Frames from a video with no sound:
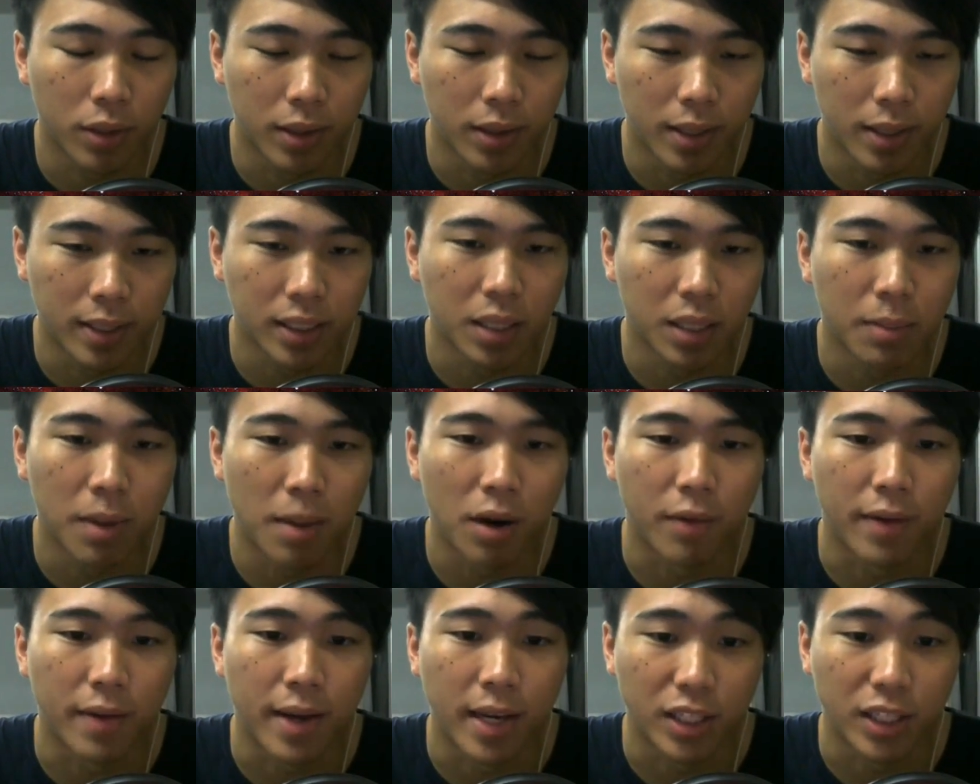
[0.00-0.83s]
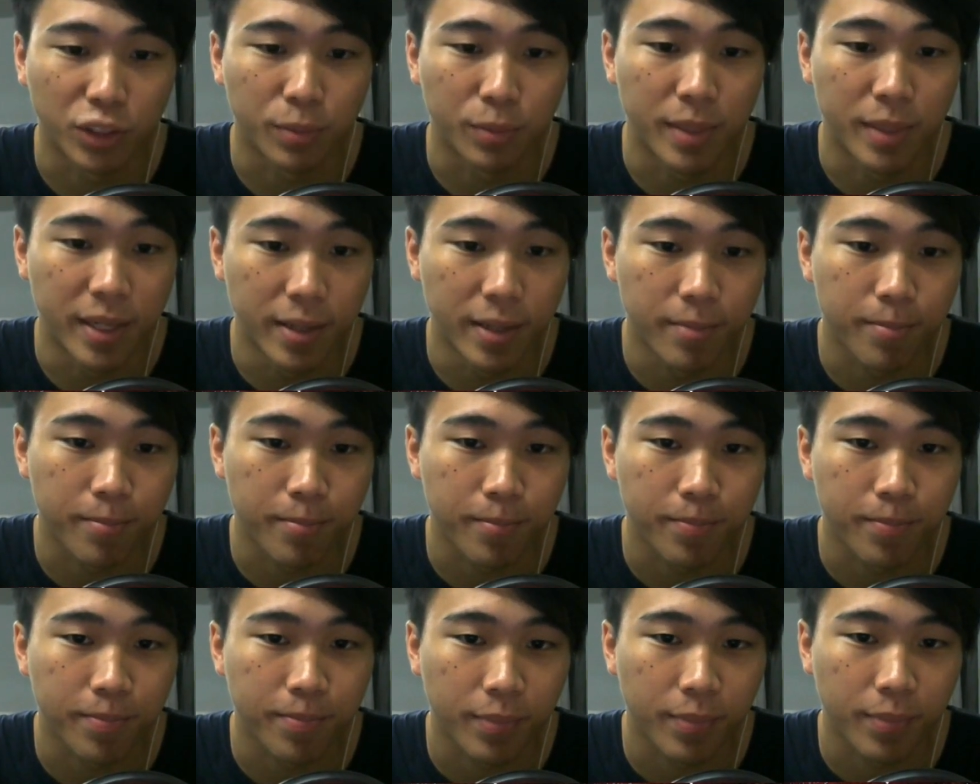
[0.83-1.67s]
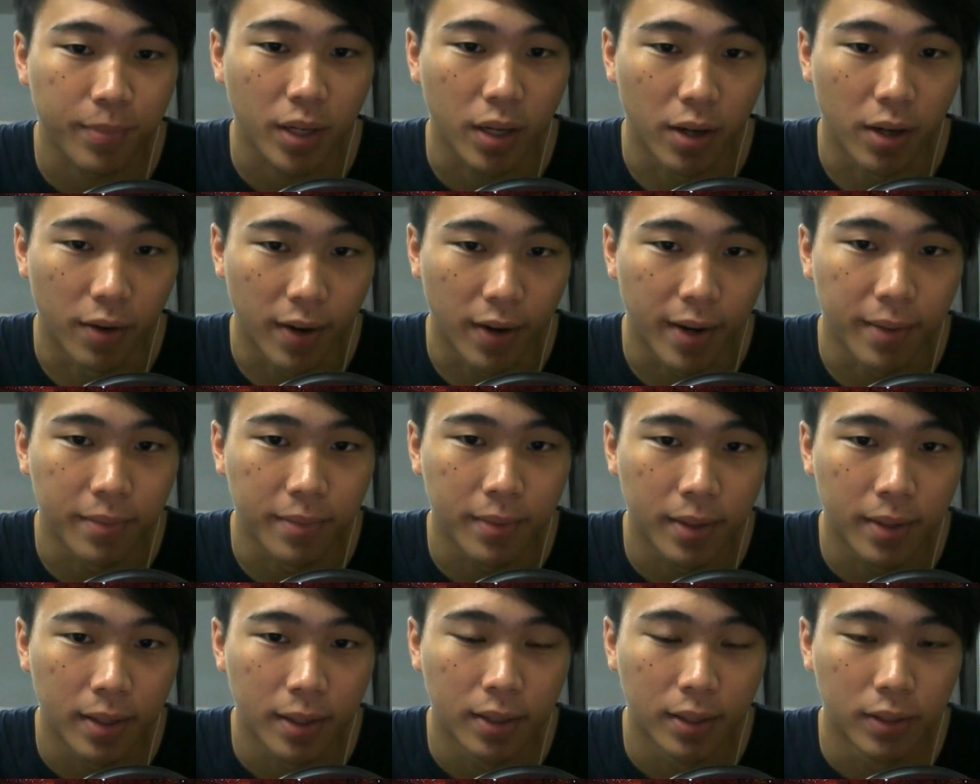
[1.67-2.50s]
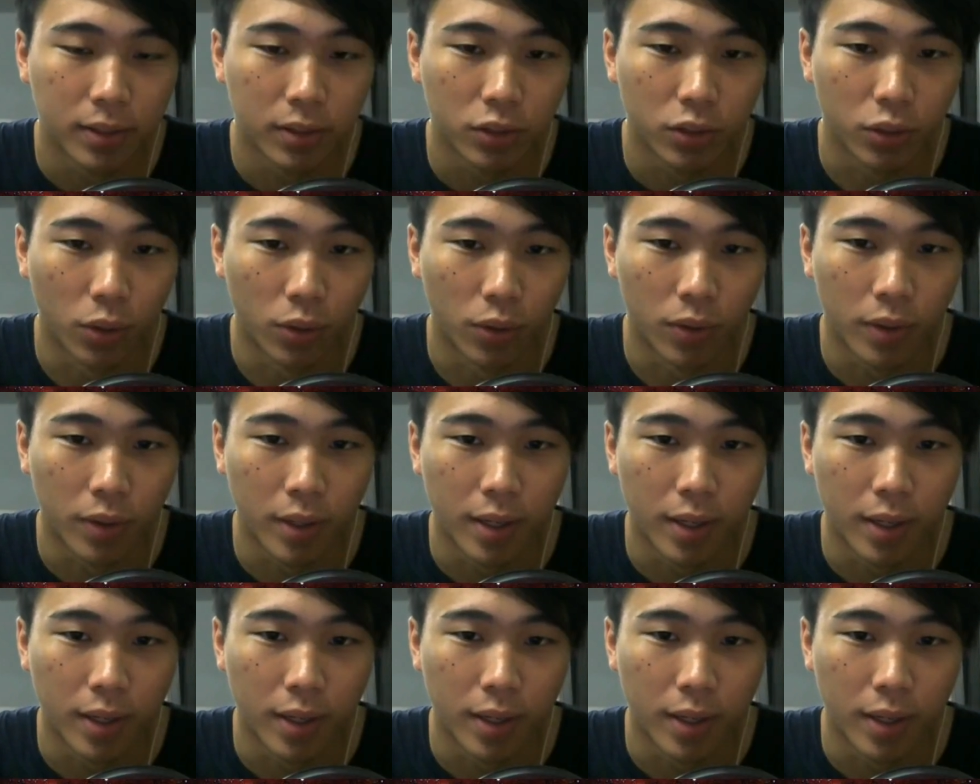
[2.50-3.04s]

decent amount of HP, right? So